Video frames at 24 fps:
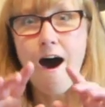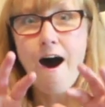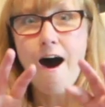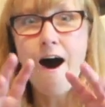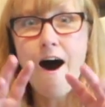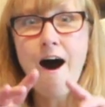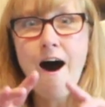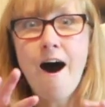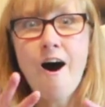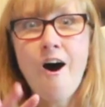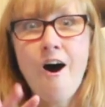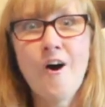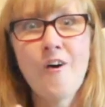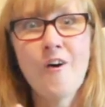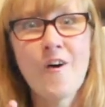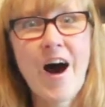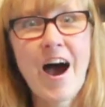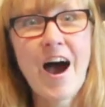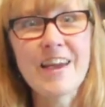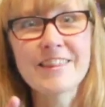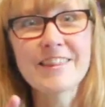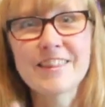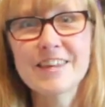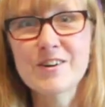Oh,
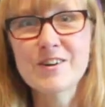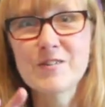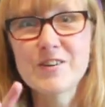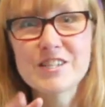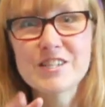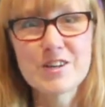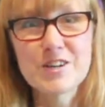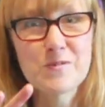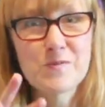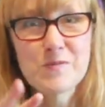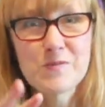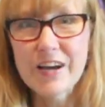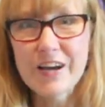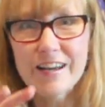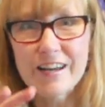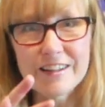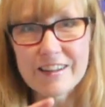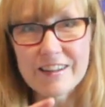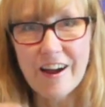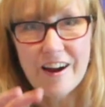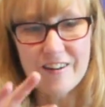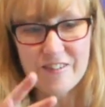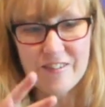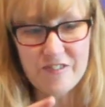I think we should
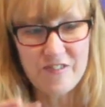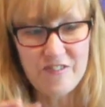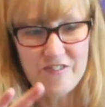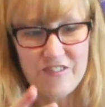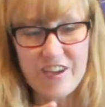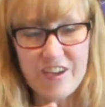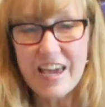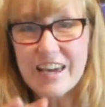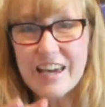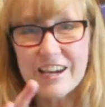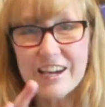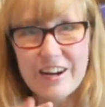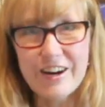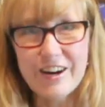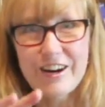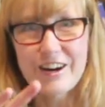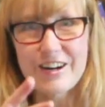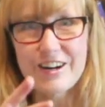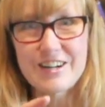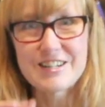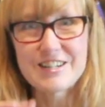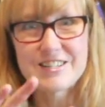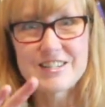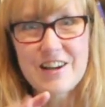wiggle our
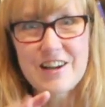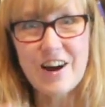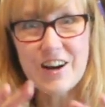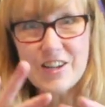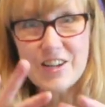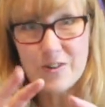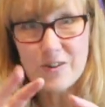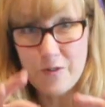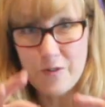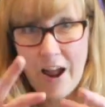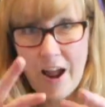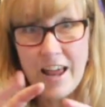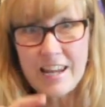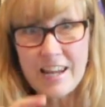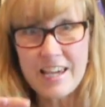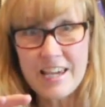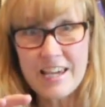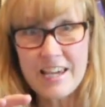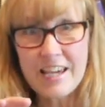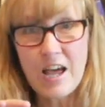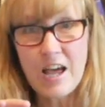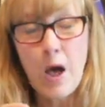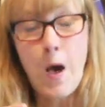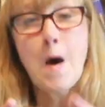fingers. Are you ready?
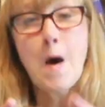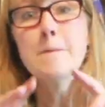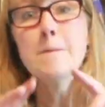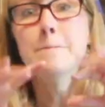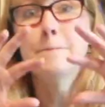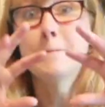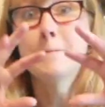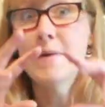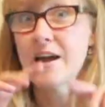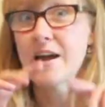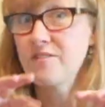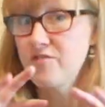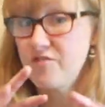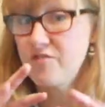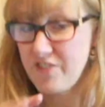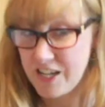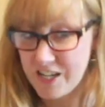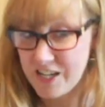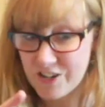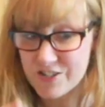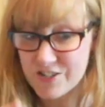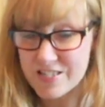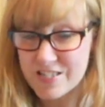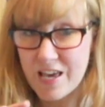My
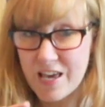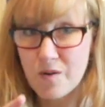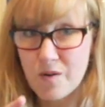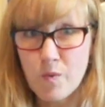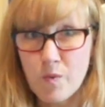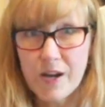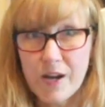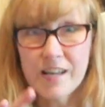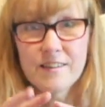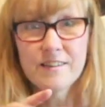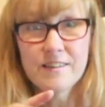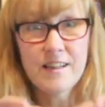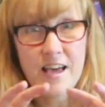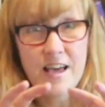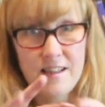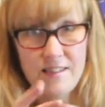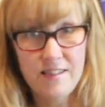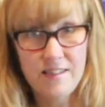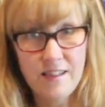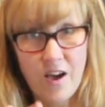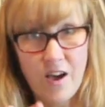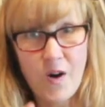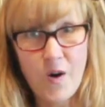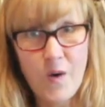fingers, they wiggle
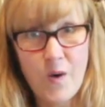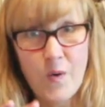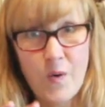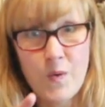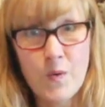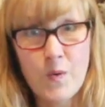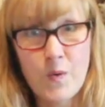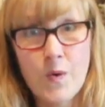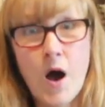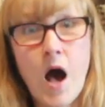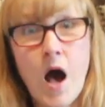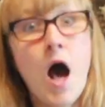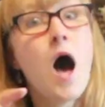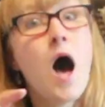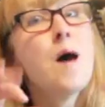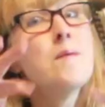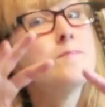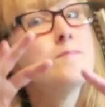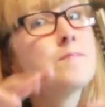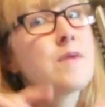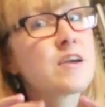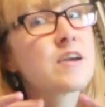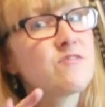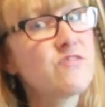hello.
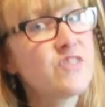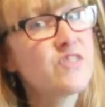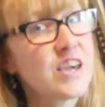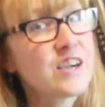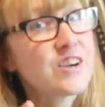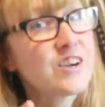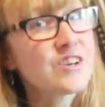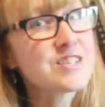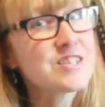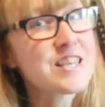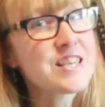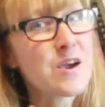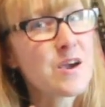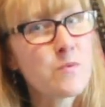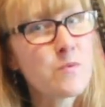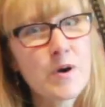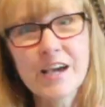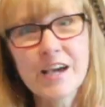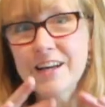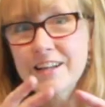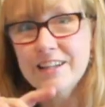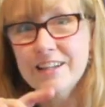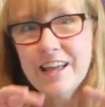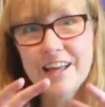My fingers, they
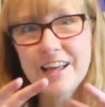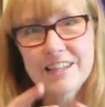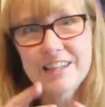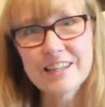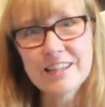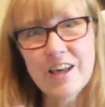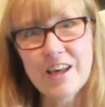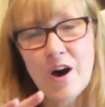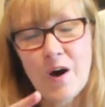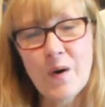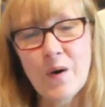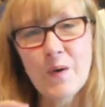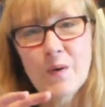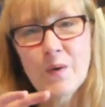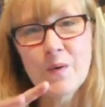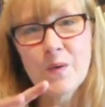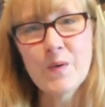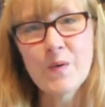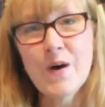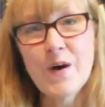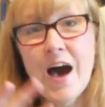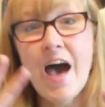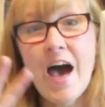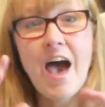wiggle
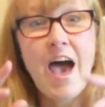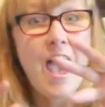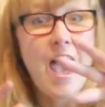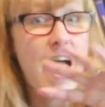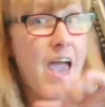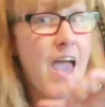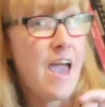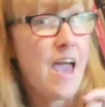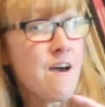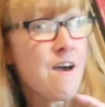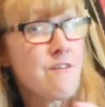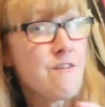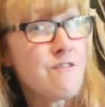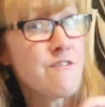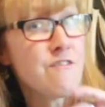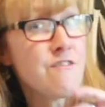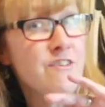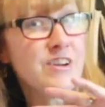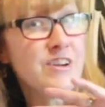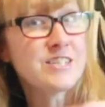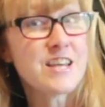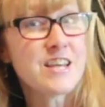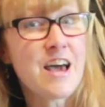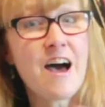hello.
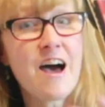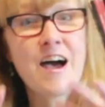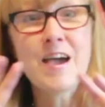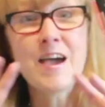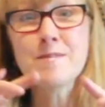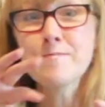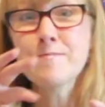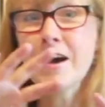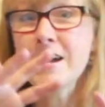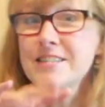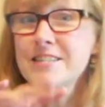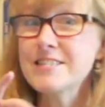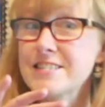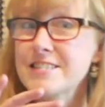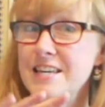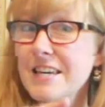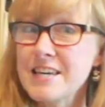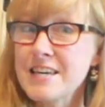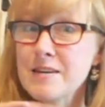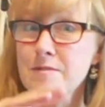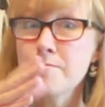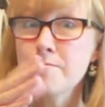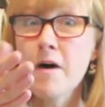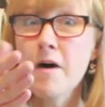Every time I
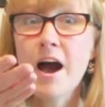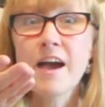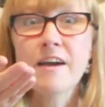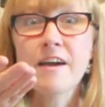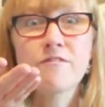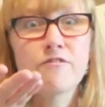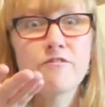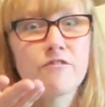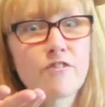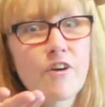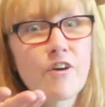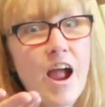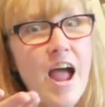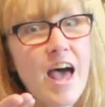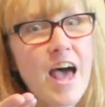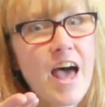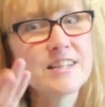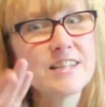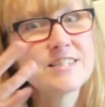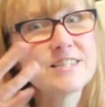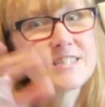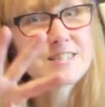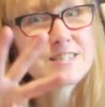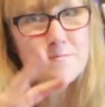see my
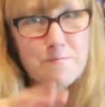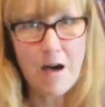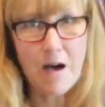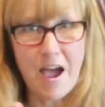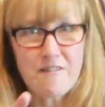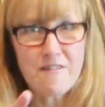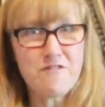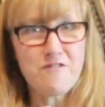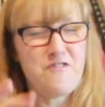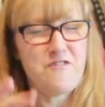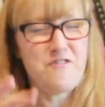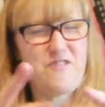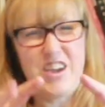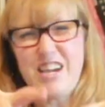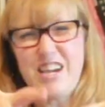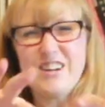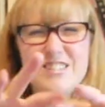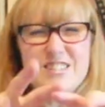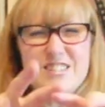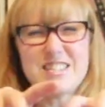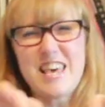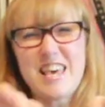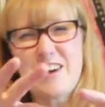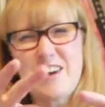friends, my
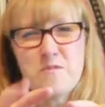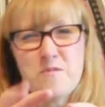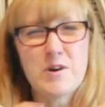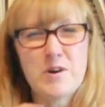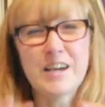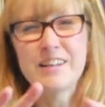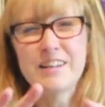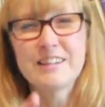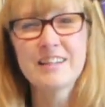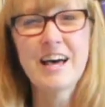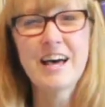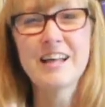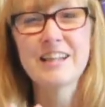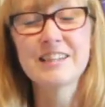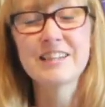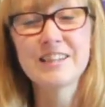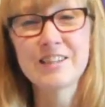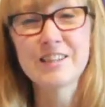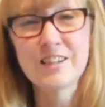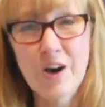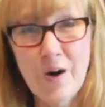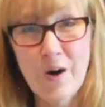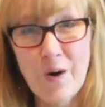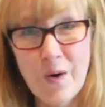fingers, they wiggle
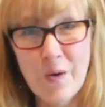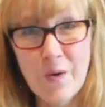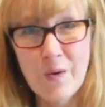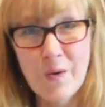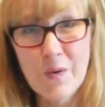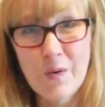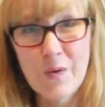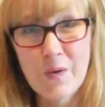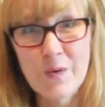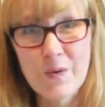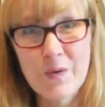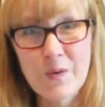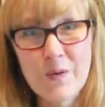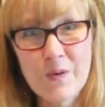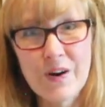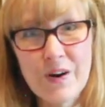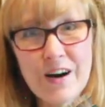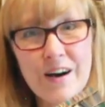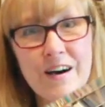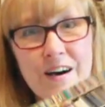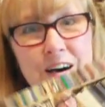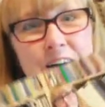hello.